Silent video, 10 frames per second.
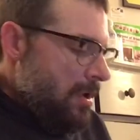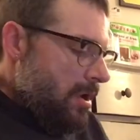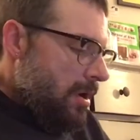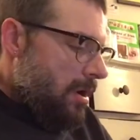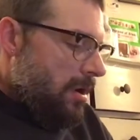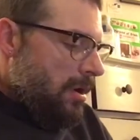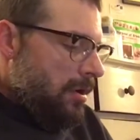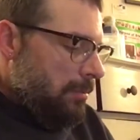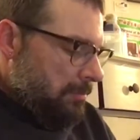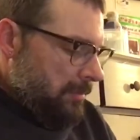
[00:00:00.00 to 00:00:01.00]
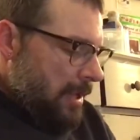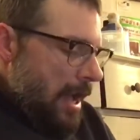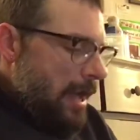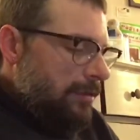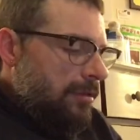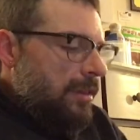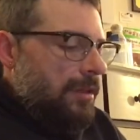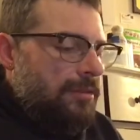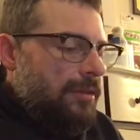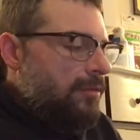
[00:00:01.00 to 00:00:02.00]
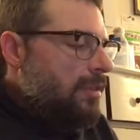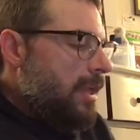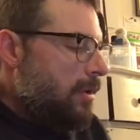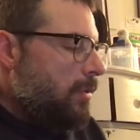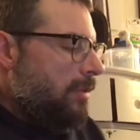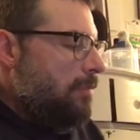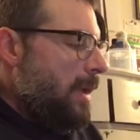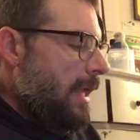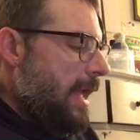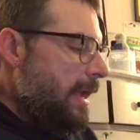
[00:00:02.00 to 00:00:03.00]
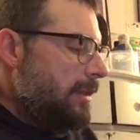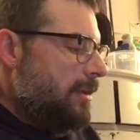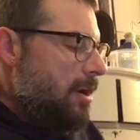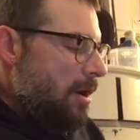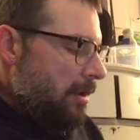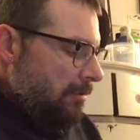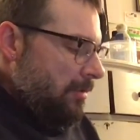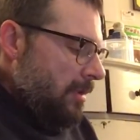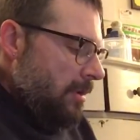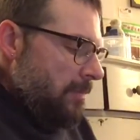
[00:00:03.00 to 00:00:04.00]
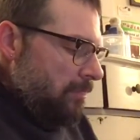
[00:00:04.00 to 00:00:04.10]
God's List of Liquids by Anne Carson.